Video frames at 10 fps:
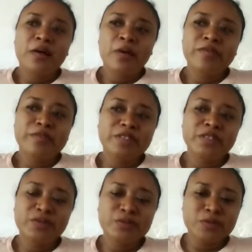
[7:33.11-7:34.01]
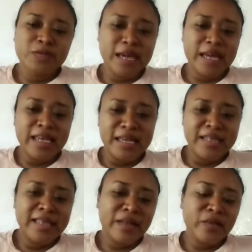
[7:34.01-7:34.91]
However, you
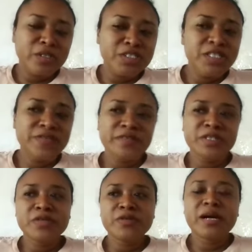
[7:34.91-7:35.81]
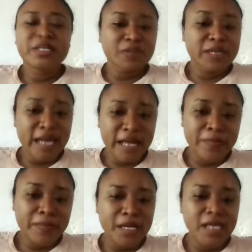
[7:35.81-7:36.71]
getting in and watching the video actually
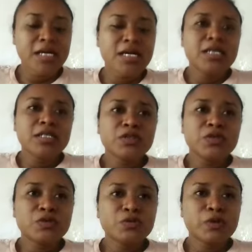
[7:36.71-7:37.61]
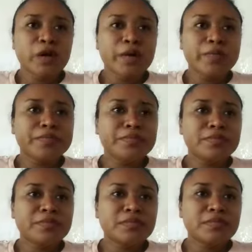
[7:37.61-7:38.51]
helped me to and